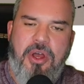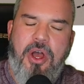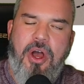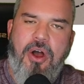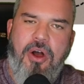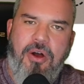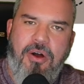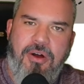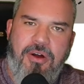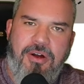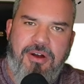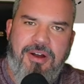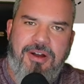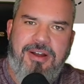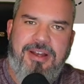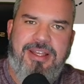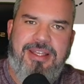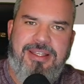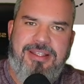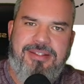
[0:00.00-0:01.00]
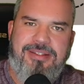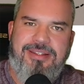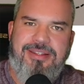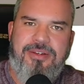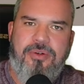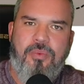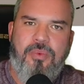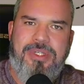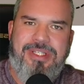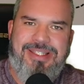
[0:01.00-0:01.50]
R is the
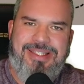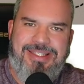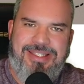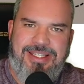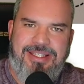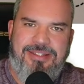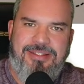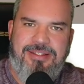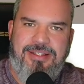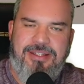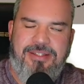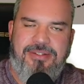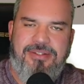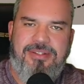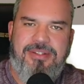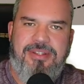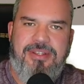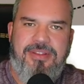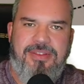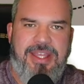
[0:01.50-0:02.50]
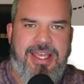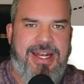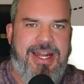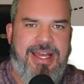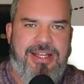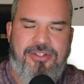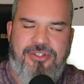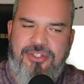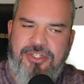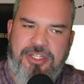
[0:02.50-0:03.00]
resistance that I
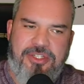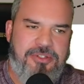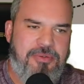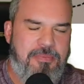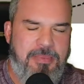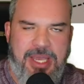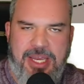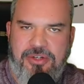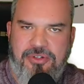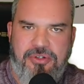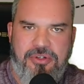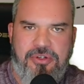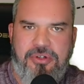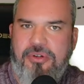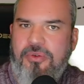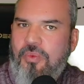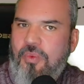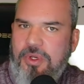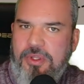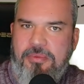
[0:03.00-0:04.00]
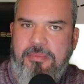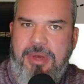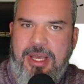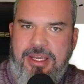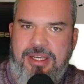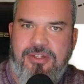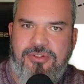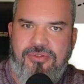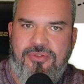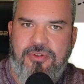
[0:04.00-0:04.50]
just measured with my
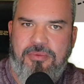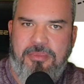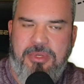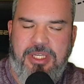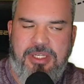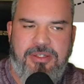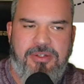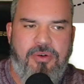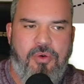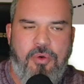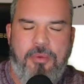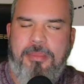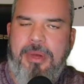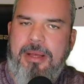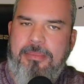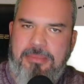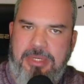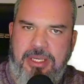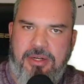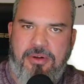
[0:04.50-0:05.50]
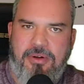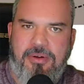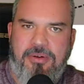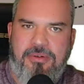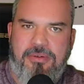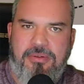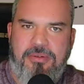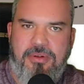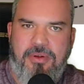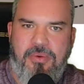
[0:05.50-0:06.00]
instrument or my meter,
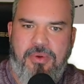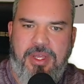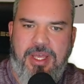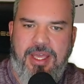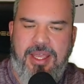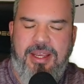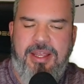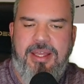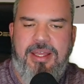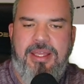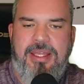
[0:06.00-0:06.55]
okay?